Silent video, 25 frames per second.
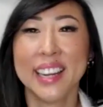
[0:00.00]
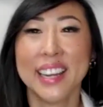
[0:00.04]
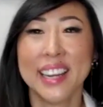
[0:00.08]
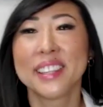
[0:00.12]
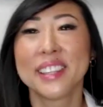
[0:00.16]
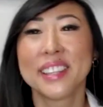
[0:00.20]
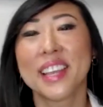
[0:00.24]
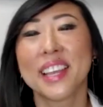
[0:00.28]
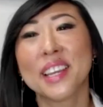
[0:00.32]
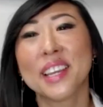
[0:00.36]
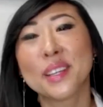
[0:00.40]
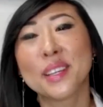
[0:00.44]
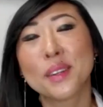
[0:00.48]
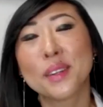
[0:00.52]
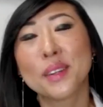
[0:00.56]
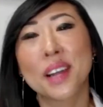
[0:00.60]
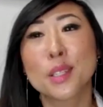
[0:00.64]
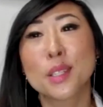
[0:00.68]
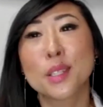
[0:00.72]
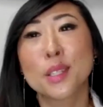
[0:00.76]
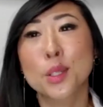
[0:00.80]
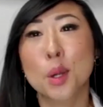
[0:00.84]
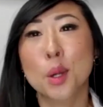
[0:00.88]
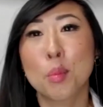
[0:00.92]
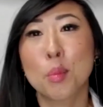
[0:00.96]
right. you
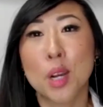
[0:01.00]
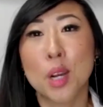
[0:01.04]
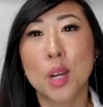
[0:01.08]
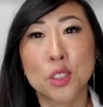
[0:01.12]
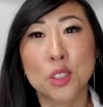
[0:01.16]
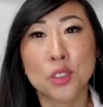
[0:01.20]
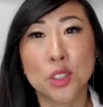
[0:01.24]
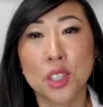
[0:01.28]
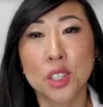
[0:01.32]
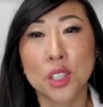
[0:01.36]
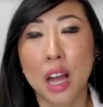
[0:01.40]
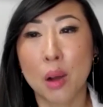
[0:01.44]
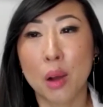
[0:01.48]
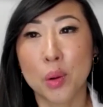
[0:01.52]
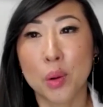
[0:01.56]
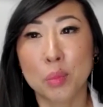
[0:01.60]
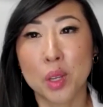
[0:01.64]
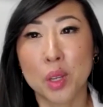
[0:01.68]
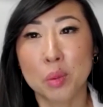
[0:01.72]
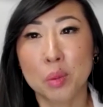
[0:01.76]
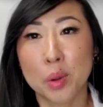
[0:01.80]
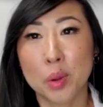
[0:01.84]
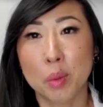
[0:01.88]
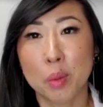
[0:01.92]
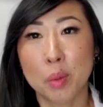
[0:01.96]
guys so much for allowing
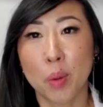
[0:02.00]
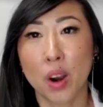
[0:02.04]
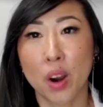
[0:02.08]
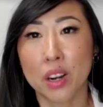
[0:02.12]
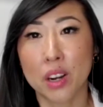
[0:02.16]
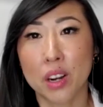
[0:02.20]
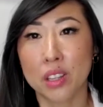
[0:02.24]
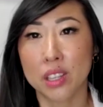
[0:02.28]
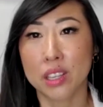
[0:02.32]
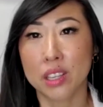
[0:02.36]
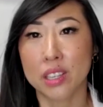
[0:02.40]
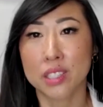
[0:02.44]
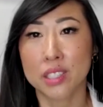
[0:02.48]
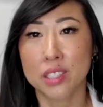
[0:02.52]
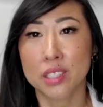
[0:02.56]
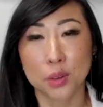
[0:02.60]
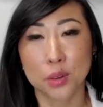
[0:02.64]
me to be a part of this.